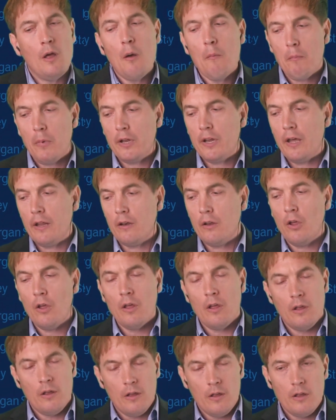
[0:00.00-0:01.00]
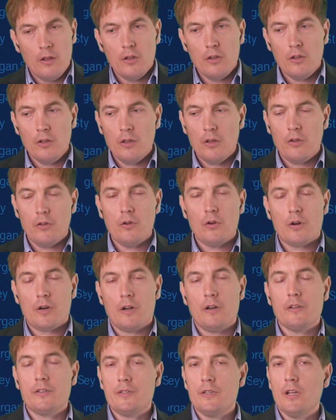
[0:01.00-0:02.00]
but then you're
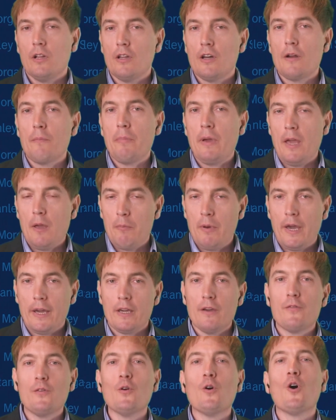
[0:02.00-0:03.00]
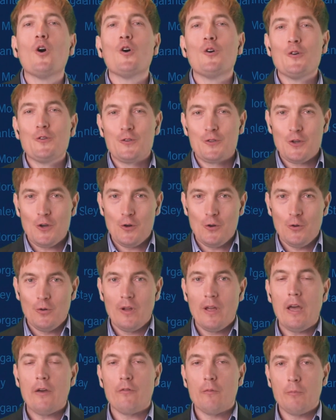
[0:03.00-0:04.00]
going to see a lot of payback if you also have a